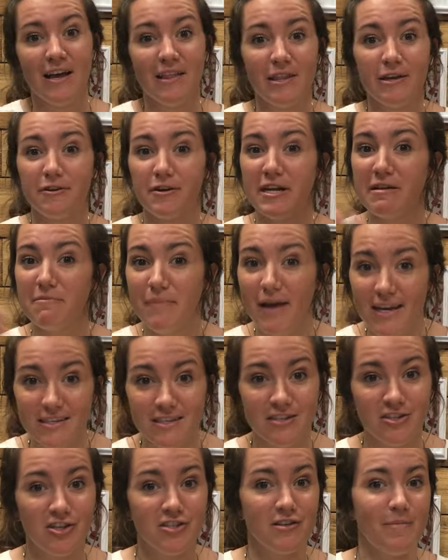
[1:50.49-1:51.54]
They're hearing
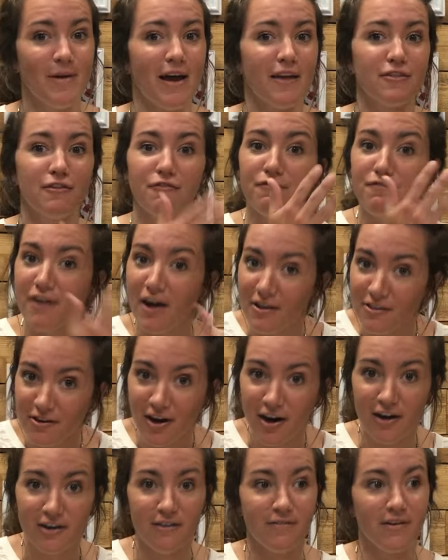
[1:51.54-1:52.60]
messages about the Father
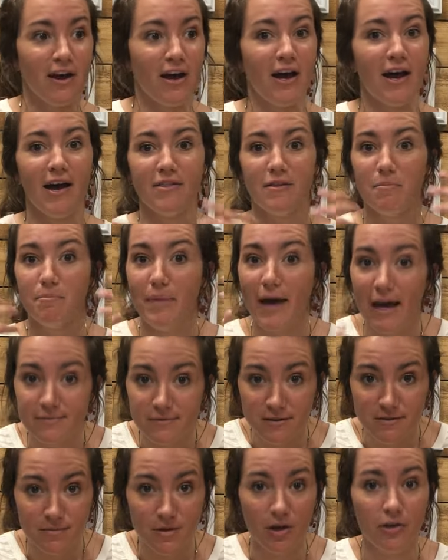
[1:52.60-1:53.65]
heart of God, the
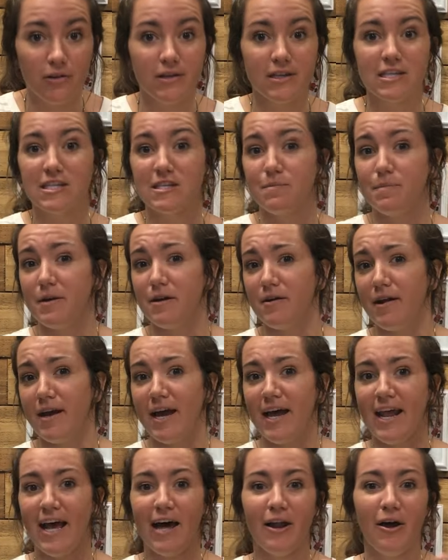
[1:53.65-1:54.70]
baptism of the Holy
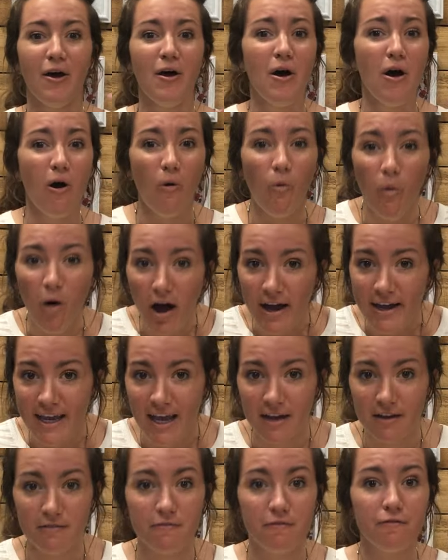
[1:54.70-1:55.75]
Spirit, how to walk
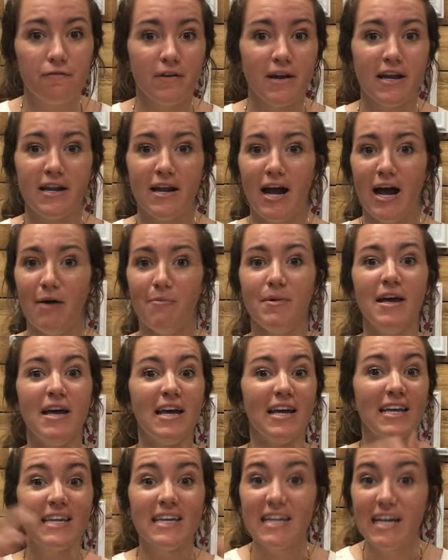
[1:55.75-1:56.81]
out in freedom,
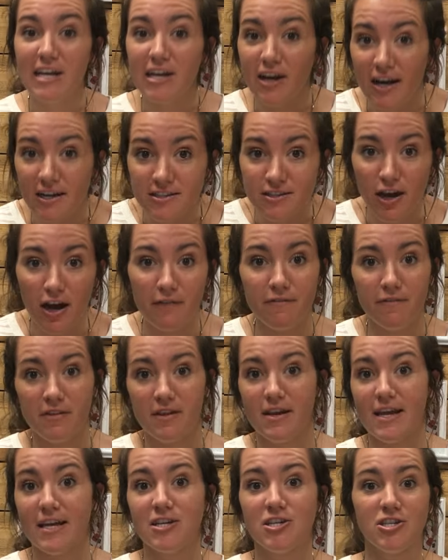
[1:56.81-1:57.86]
getting God's heart for the
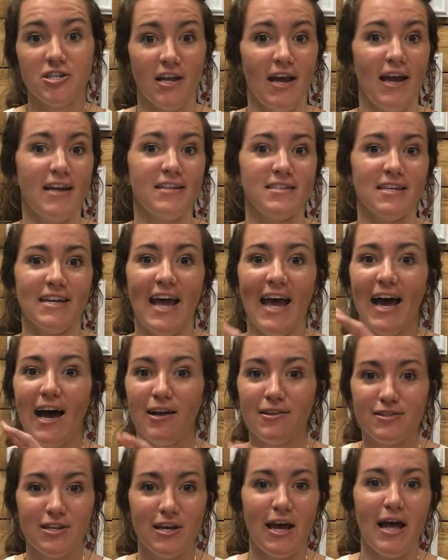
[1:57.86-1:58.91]
nations, and
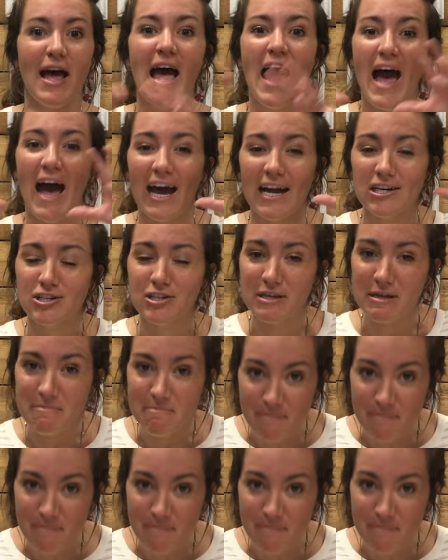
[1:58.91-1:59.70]
how to actually